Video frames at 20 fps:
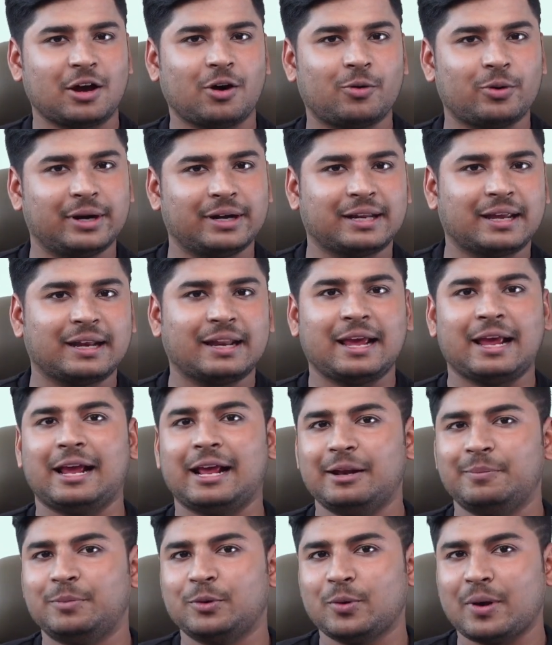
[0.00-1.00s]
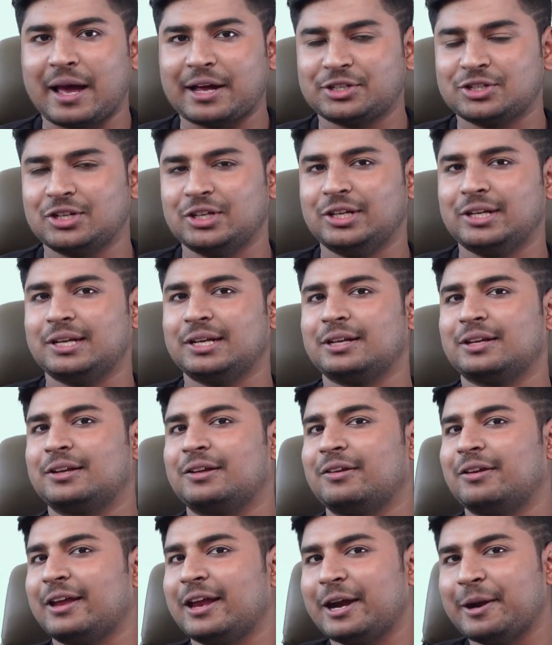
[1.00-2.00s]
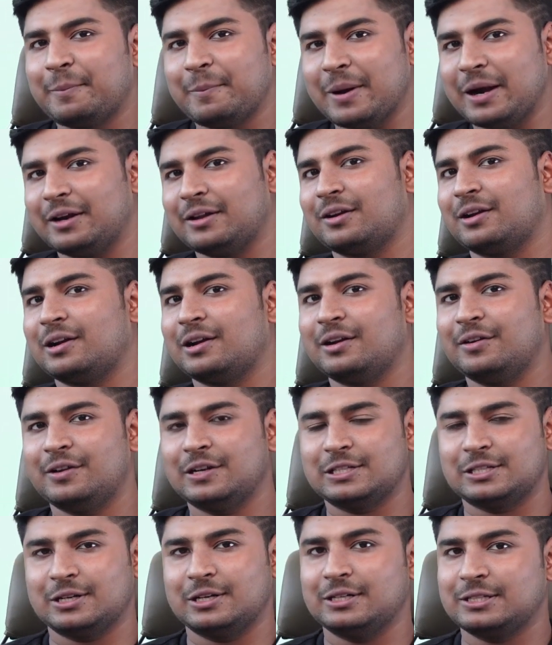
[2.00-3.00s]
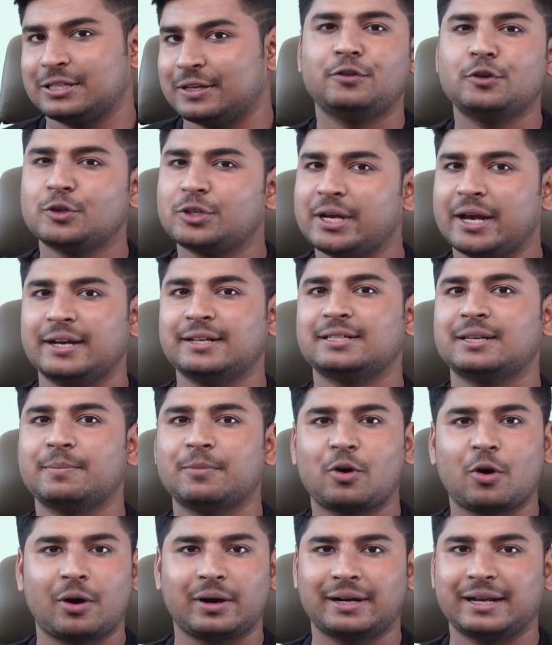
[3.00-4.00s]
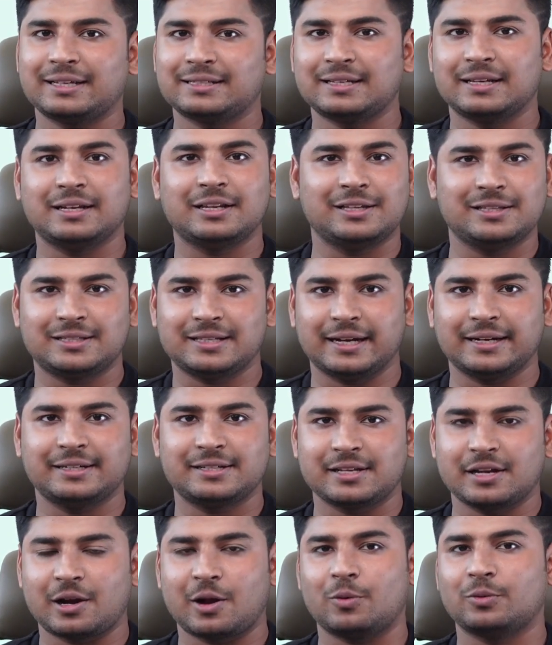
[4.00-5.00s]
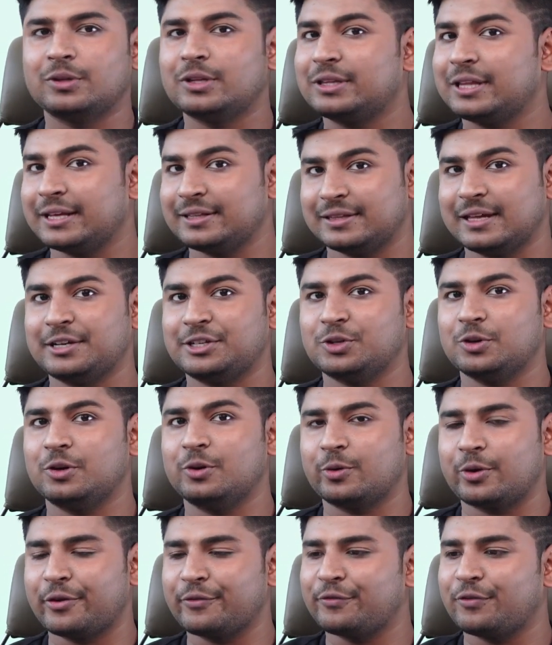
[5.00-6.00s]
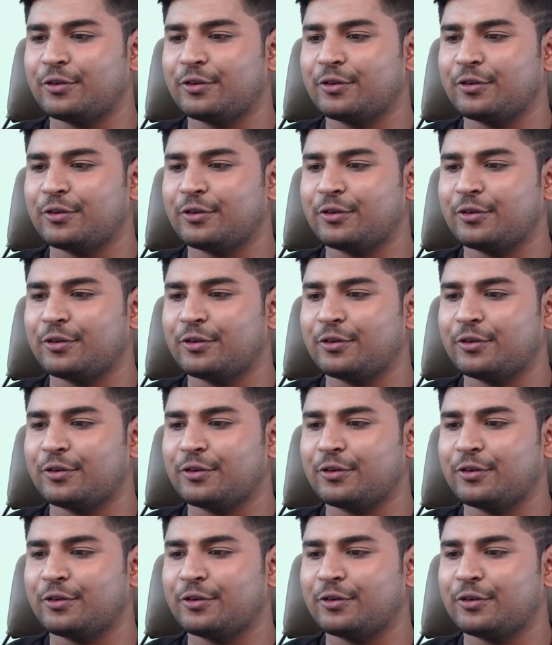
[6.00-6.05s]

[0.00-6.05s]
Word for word: how it can help you actually create better results if you share some context and insights around the thing that you're looking